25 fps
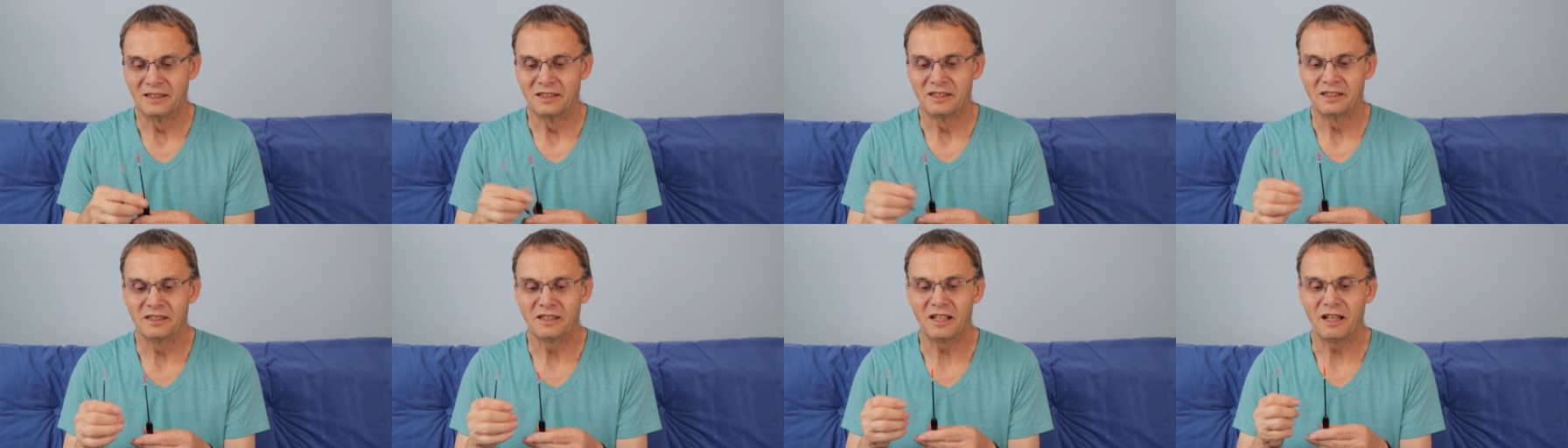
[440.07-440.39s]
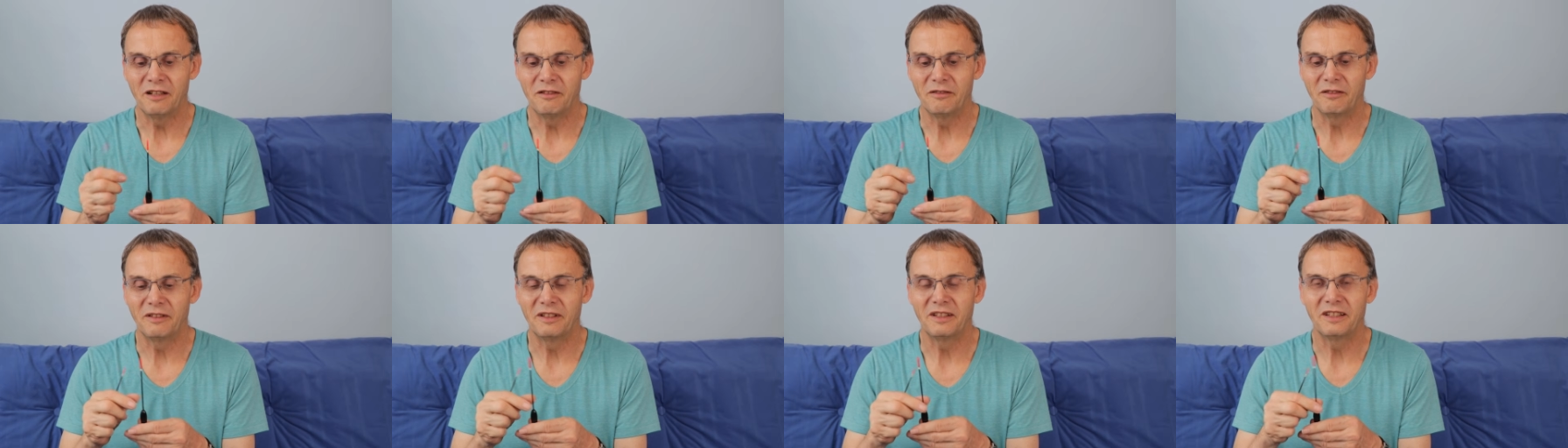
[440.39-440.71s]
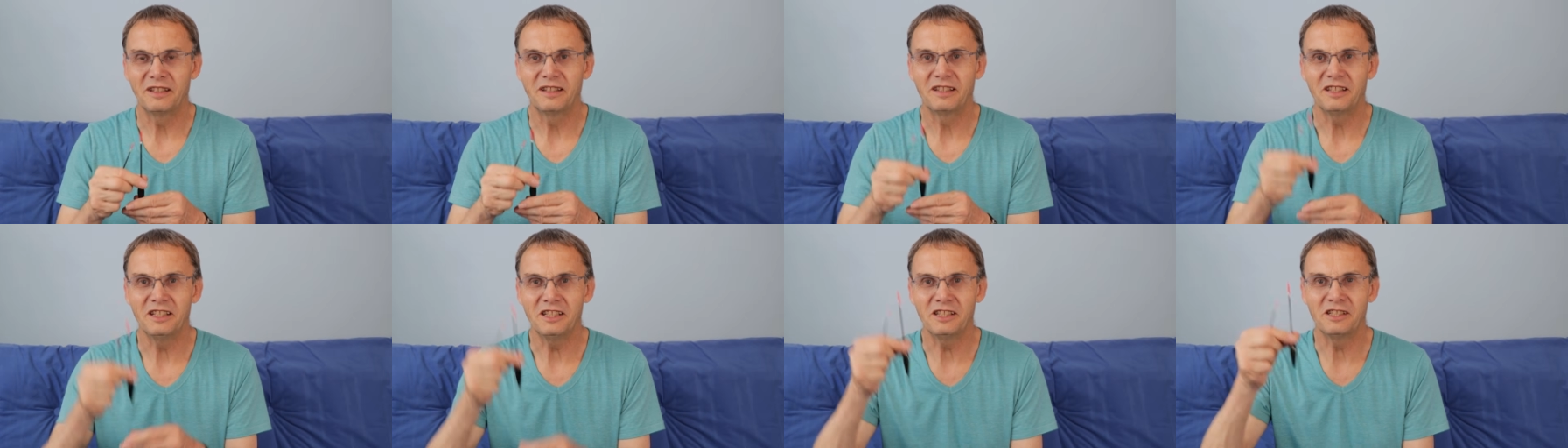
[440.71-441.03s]
So
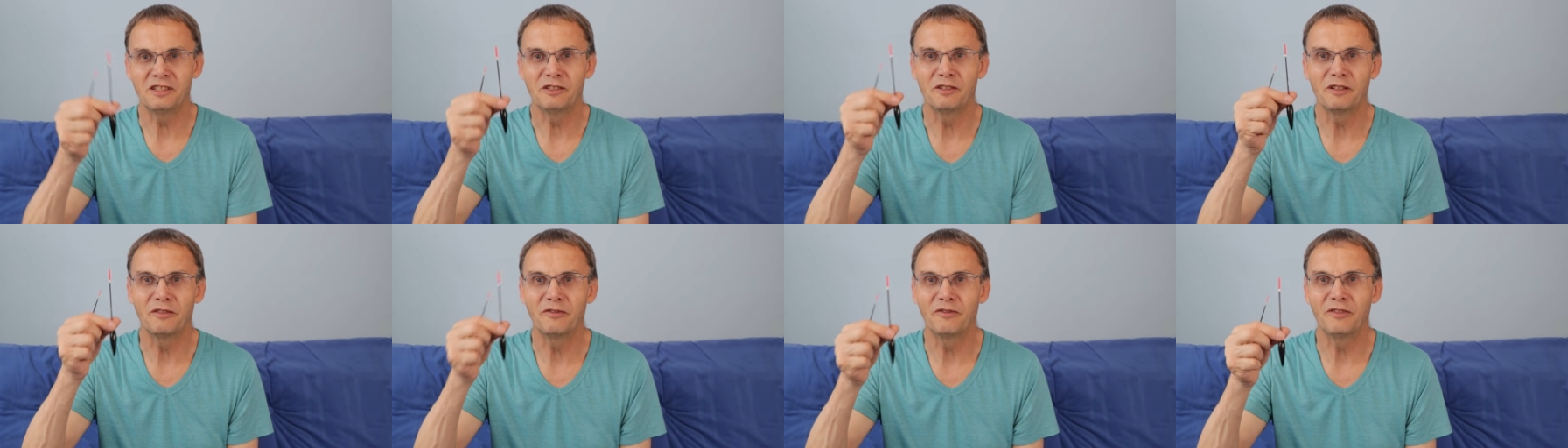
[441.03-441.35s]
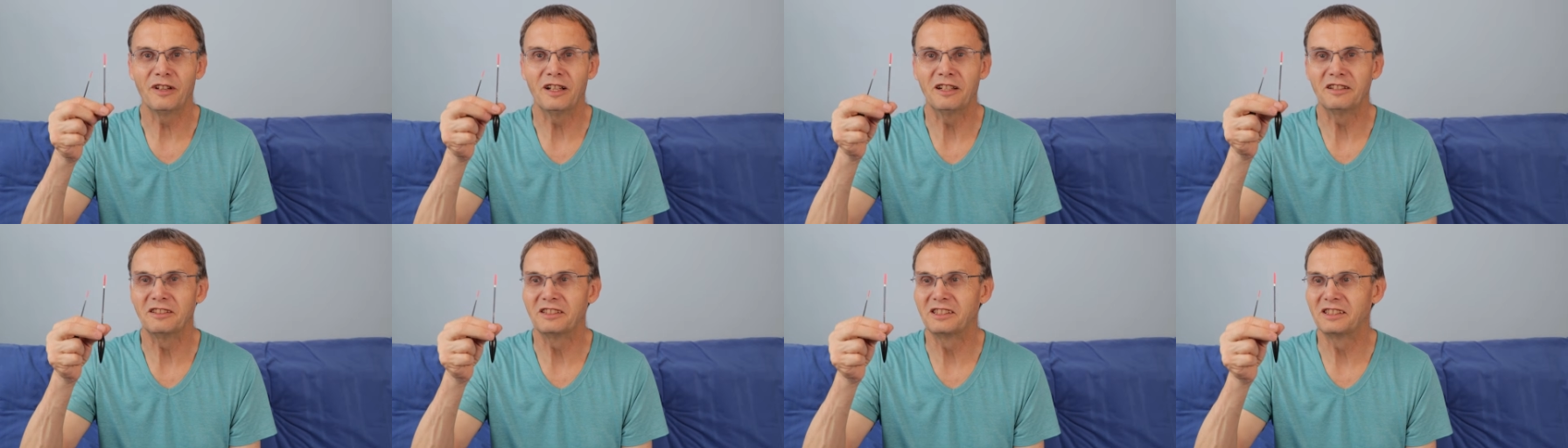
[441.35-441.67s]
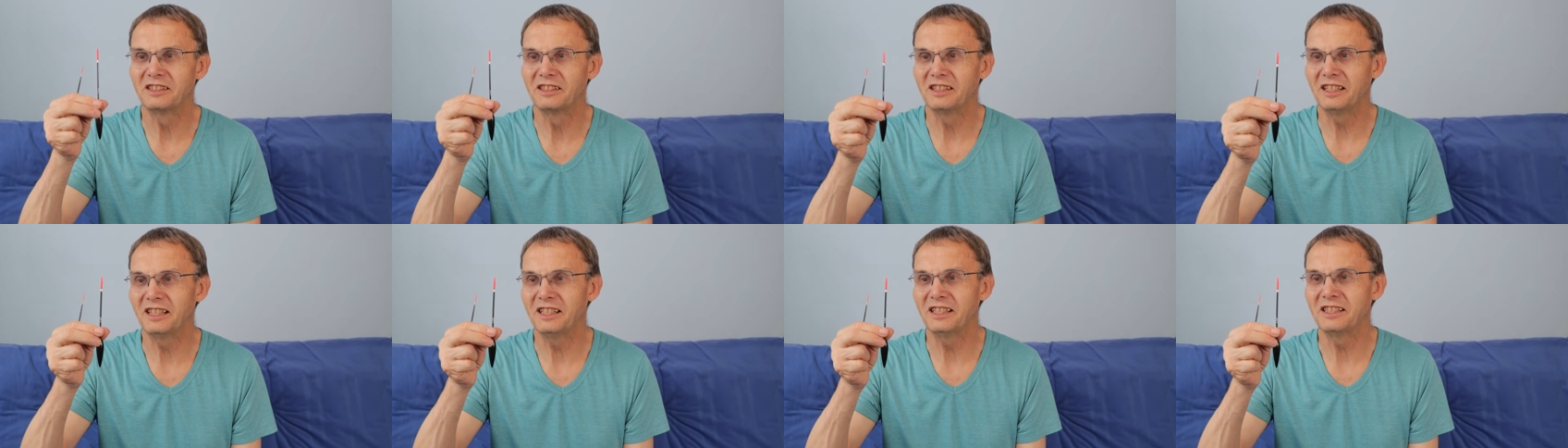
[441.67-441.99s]
this sort of
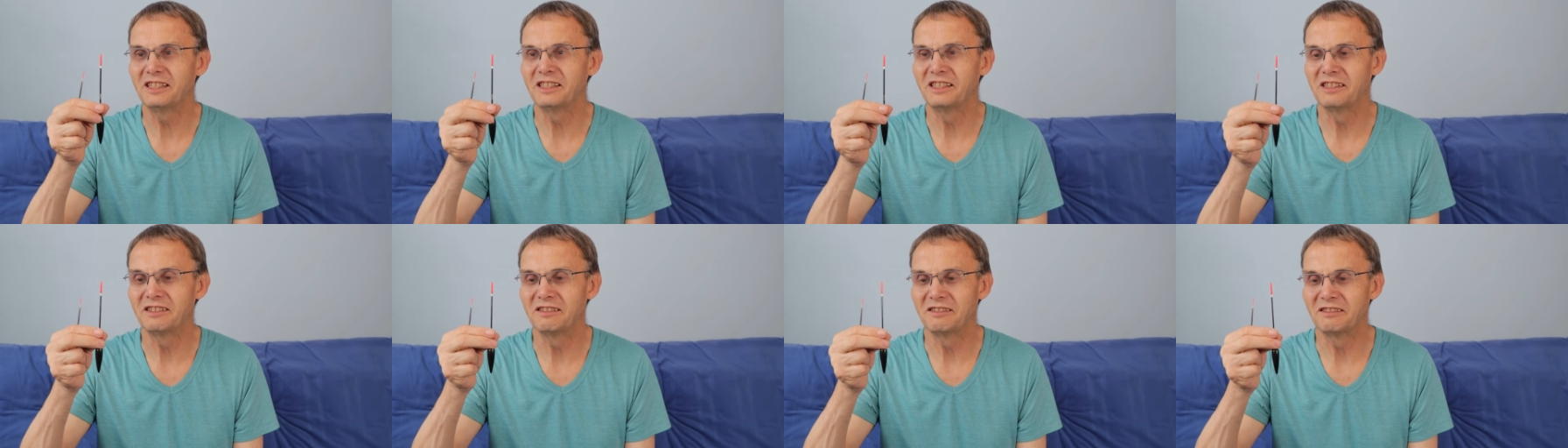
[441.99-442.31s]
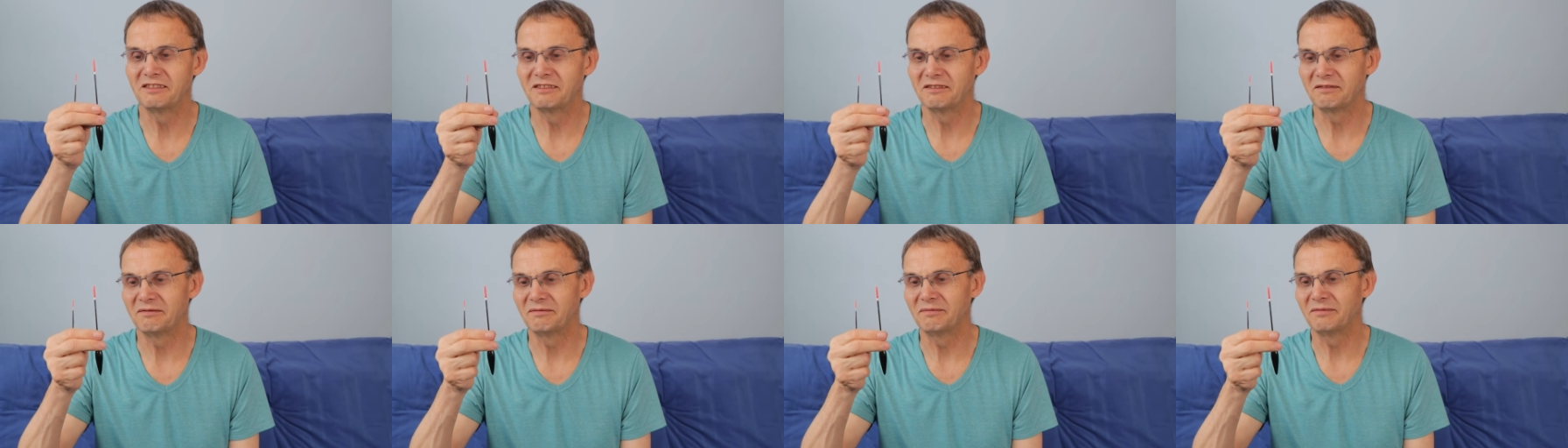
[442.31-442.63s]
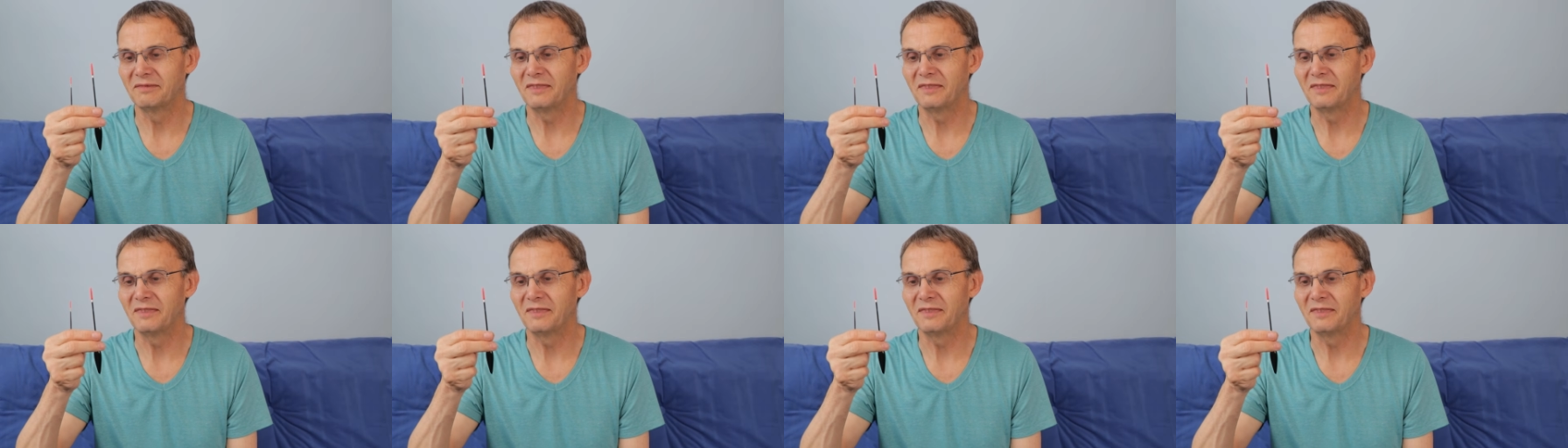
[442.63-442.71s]
floats is